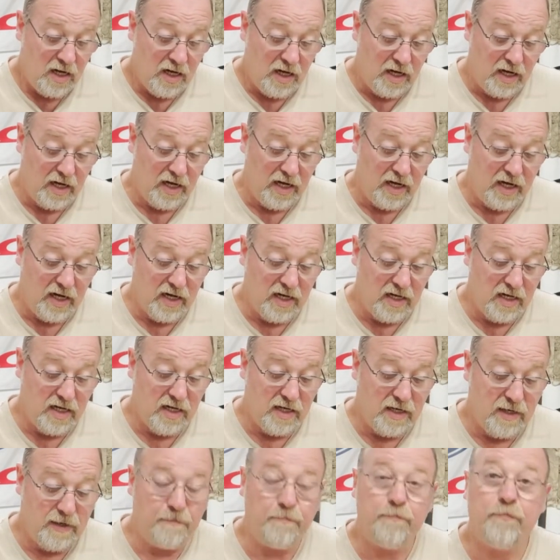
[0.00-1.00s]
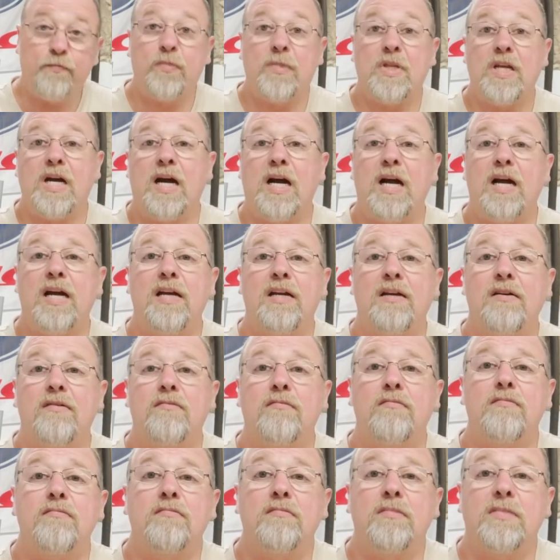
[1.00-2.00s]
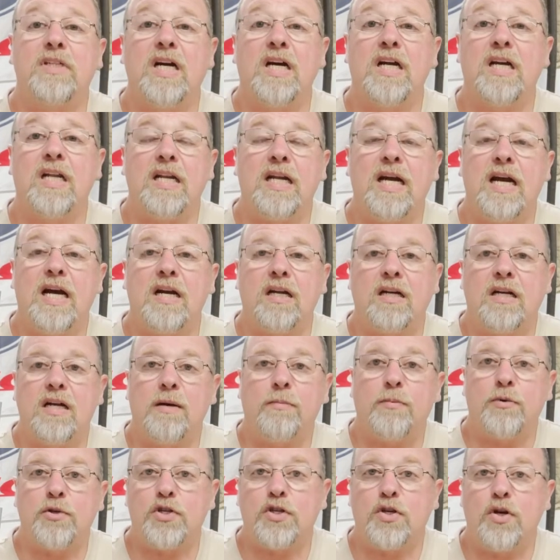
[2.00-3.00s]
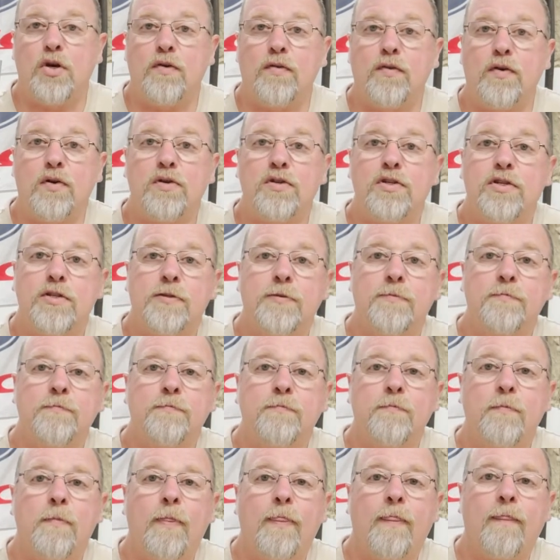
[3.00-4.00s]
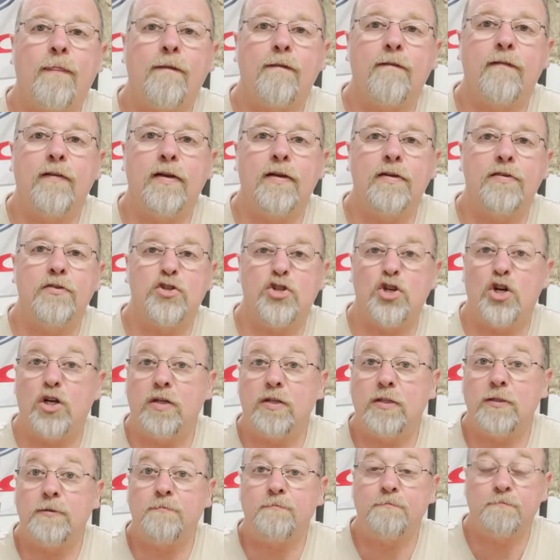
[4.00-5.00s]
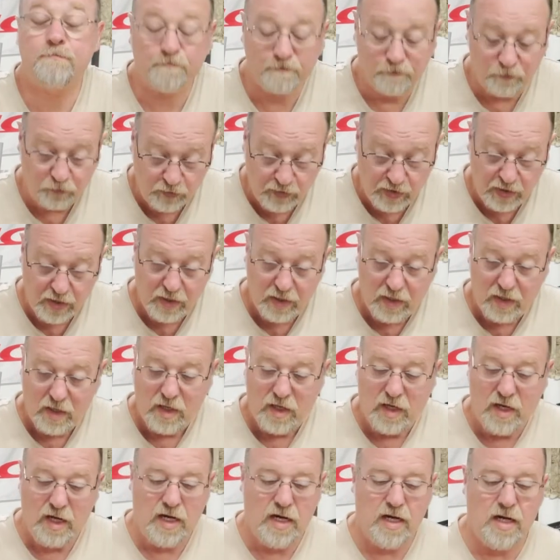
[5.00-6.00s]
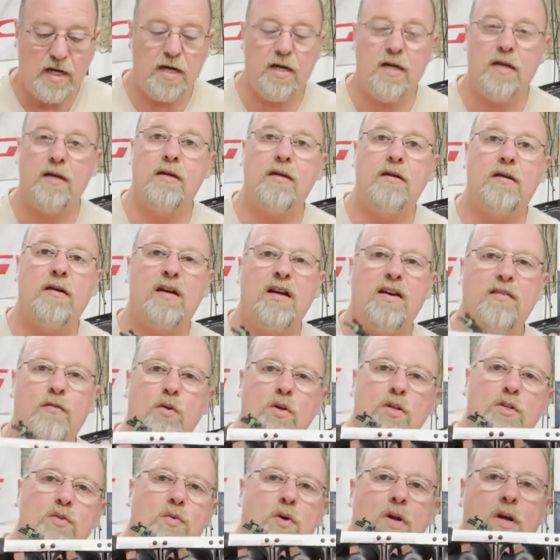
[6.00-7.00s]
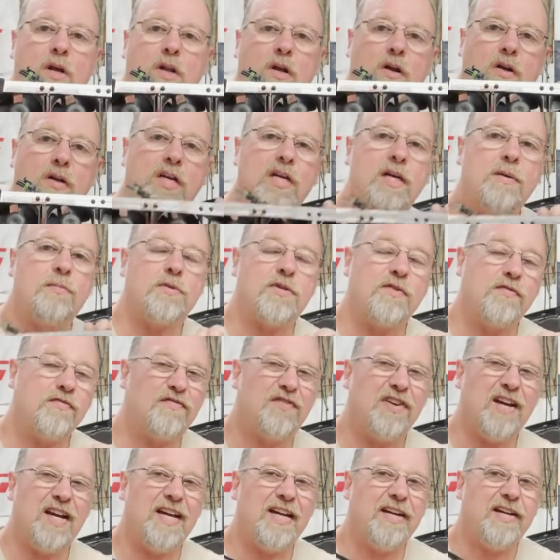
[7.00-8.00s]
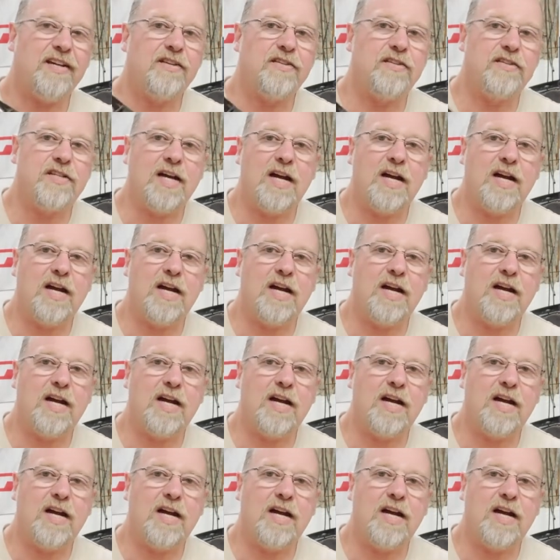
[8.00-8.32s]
And I had gutted out a couple servers and junked them. And every once in a while I'll keep some fans.